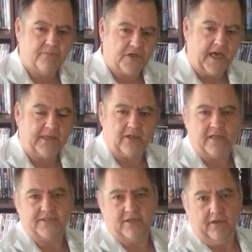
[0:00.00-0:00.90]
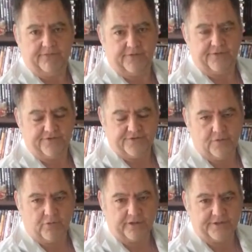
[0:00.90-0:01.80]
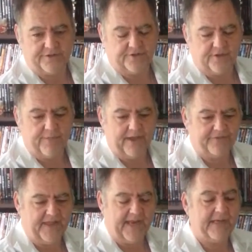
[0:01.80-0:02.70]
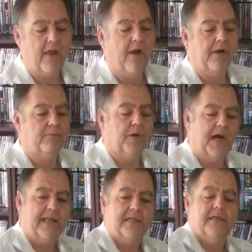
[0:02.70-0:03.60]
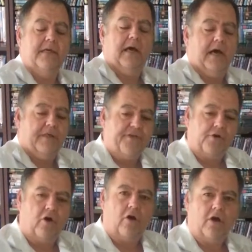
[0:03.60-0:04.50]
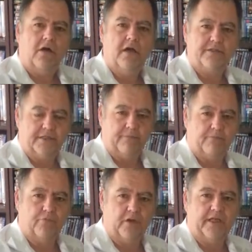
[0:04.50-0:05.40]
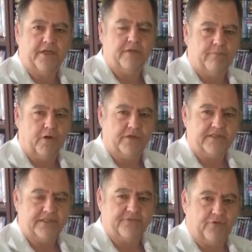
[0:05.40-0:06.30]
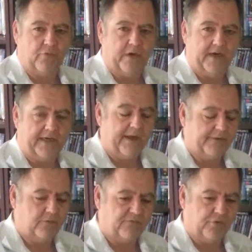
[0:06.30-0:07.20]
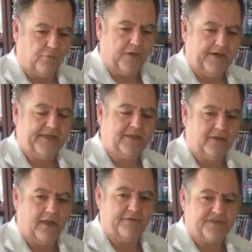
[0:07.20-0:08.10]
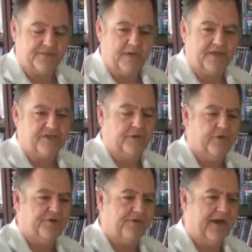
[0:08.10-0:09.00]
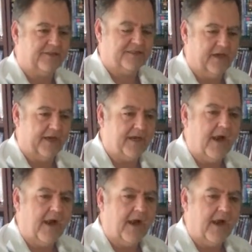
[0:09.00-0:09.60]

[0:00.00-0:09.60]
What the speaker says: gotten a lot softer, and there's no more concern about that. But there are some really good bonuses for wearing gloves, especially when you're outside.